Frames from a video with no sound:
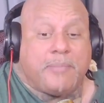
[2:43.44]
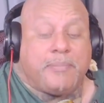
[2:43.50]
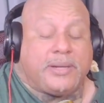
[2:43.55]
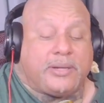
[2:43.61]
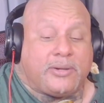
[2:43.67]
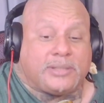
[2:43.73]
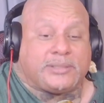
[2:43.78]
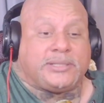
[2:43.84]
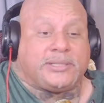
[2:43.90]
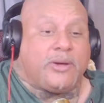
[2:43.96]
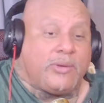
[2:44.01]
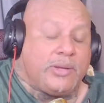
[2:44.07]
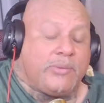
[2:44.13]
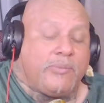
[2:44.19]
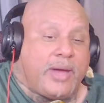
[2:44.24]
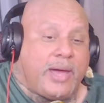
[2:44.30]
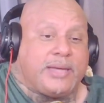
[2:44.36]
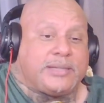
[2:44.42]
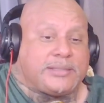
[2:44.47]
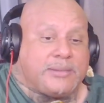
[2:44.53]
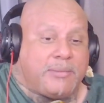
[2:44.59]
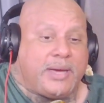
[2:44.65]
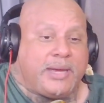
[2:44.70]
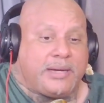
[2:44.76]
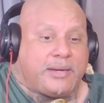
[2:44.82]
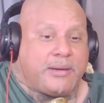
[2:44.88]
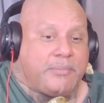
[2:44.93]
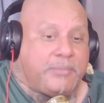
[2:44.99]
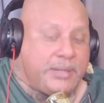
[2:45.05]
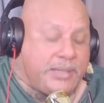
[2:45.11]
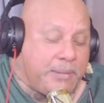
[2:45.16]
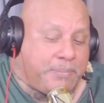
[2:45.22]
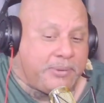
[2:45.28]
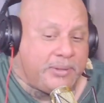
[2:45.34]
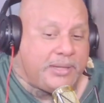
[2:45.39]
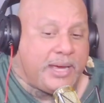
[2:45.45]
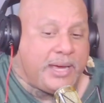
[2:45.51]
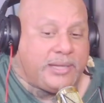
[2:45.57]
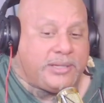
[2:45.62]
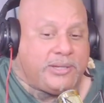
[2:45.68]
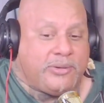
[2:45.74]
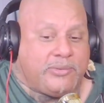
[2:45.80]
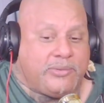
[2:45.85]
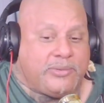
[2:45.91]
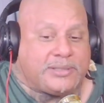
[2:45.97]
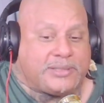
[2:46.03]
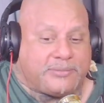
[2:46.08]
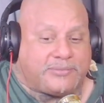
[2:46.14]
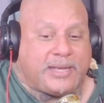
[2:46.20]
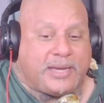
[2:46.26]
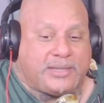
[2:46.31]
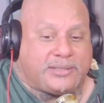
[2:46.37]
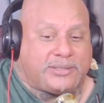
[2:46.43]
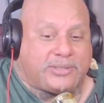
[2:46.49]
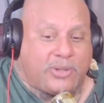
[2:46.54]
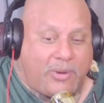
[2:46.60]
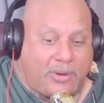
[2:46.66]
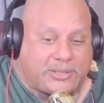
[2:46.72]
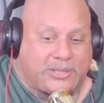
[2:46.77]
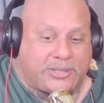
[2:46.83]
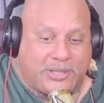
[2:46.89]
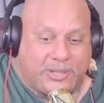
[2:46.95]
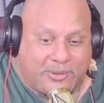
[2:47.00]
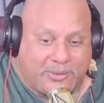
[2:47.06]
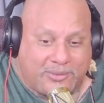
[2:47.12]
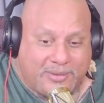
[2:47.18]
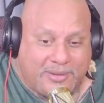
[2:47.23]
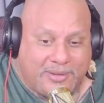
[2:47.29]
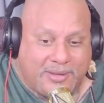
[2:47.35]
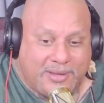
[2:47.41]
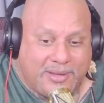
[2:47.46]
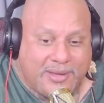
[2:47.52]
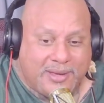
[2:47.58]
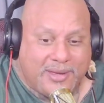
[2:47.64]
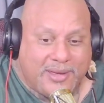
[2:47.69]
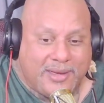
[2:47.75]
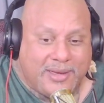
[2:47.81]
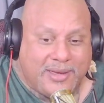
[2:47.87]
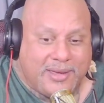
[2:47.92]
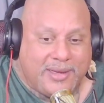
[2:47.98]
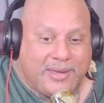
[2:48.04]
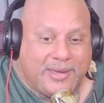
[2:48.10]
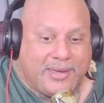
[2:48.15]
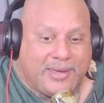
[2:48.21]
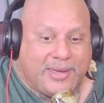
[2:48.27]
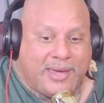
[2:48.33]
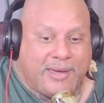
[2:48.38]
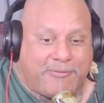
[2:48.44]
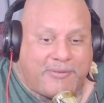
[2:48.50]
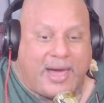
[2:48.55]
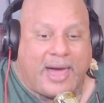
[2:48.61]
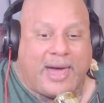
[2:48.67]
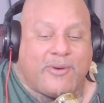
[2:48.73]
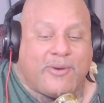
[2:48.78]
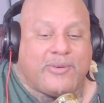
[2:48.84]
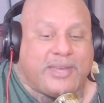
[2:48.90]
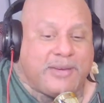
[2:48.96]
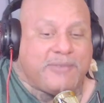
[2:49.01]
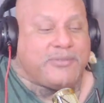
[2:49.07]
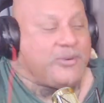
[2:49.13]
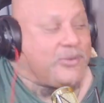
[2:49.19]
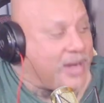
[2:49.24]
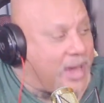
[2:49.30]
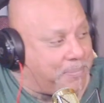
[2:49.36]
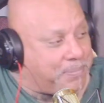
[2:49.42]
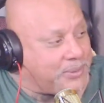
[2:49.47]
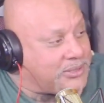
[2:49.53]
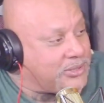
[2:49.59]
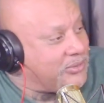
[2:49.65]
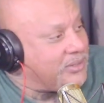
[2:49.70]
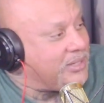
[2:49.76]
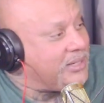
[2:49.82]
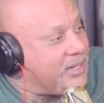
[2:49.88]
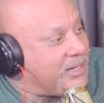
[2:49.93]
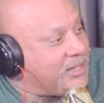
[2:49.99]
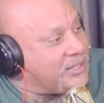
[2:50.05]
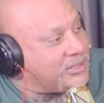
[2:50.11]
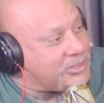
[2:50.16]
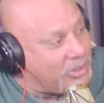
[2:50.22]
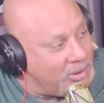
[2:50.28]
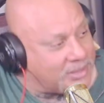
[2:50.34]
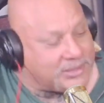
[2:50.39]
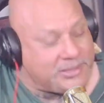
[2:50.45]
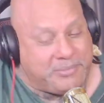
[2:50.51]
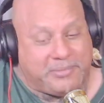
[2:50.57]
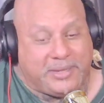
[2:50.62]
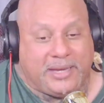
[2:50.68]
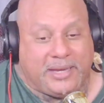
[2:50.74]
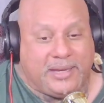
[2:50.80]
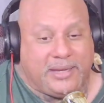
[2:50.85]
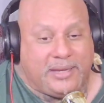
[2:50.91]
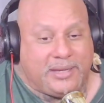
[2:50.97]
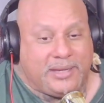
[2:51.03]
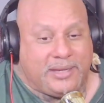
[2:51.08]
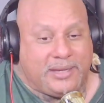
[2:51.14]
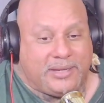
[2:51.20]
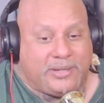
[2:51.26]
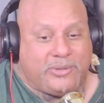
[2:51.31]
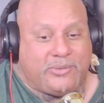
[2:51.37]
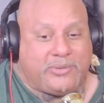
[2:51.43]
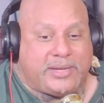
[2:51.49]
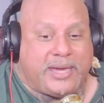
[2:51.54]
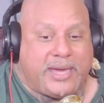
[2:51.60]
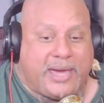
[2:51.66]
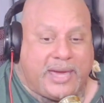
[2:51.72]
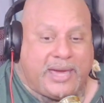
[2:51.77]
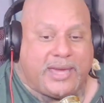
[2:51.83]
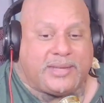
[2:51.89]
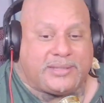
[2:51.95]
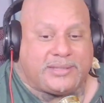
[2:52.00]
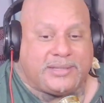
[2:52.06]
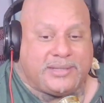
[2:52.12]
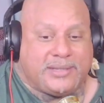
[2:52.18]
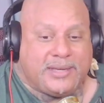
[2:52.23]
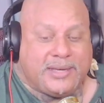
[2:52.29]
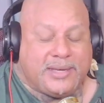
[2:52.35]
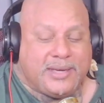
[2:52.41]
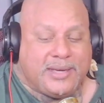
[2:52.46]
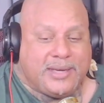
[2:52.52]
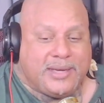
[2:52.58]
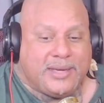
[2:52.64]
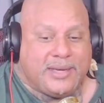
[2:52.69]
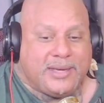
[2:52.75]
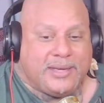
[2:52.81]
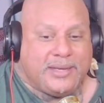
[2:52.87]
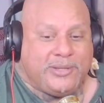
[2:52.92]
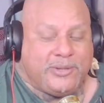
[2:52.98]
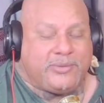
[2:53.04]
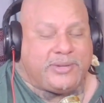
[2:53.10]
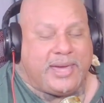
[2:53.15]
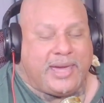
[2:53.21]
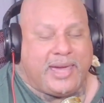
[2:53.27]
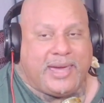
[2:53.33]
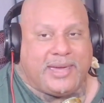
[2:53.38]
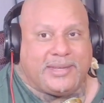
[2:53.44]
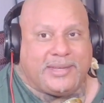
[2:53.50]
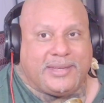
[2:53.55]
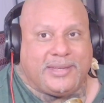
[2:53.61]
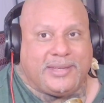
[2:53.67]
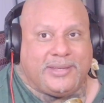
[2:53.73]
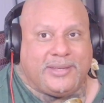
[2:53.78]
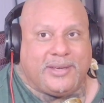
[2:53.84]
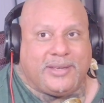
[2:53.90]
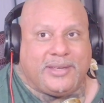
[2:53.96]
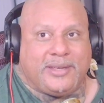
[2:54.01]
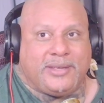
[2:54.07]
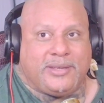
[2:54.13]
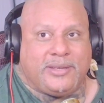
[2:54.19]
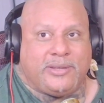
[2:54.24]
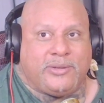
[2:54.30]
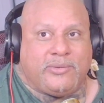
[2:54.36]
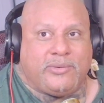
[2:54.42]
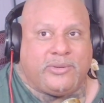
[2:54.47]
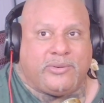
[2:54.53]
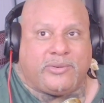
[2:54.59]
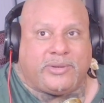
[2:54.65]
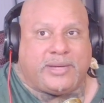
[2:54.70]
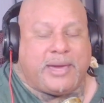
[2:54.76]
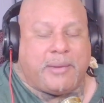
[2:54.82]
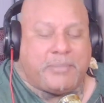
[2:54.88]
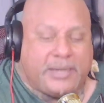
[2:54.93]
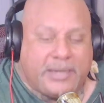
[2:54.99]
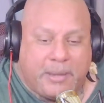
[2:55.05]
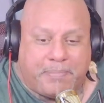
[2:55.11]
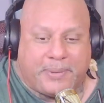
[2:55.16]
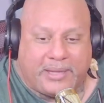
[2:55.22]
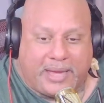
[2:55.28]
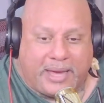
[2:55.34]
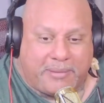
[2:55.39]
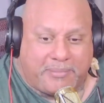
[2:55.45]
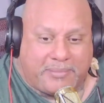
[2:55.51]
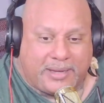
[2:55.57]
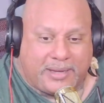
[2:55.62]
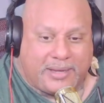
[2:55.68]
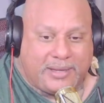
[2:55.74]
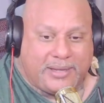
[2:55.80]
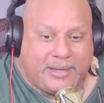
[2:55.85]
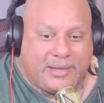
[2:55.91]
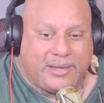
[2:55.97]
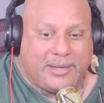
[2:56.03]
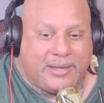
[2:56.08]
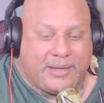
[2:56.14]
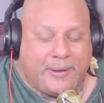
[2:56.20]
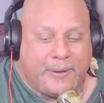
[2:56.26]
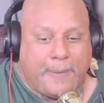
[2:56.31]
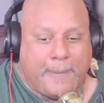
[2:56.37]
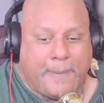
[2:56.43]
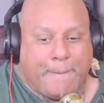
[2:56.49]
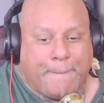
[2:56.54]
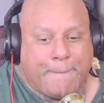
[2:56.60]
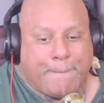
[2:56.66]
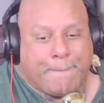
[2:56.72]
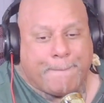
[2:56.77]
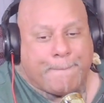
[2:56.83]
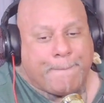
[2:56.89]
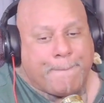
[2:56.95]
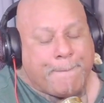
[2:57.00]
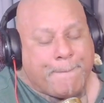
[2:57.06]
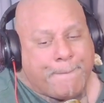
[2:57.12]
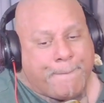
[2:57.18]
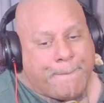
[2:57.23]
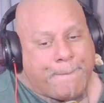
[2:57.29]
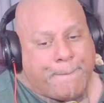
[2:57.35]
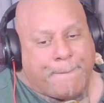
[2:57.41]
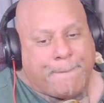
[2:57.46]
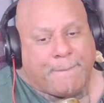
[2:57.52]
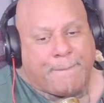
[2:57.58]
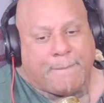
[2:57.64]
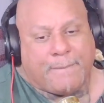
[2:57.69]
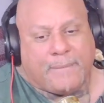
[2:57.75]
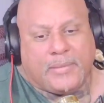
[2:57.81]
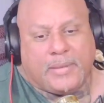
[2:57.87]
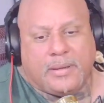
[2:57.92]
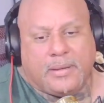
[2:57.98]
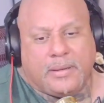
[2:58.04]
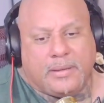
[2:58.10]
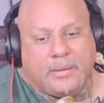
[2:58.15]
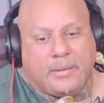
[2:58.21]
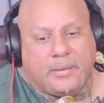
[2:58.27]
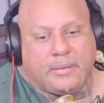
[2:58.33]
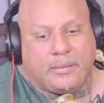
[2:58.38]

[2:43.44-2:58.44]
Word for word: because the only way somebody can manipulate you is if they talk to you. If I don't give you an opportunity to talk to me, you can't you can't you, you can't manipulate me. Why do women stay with men that they think are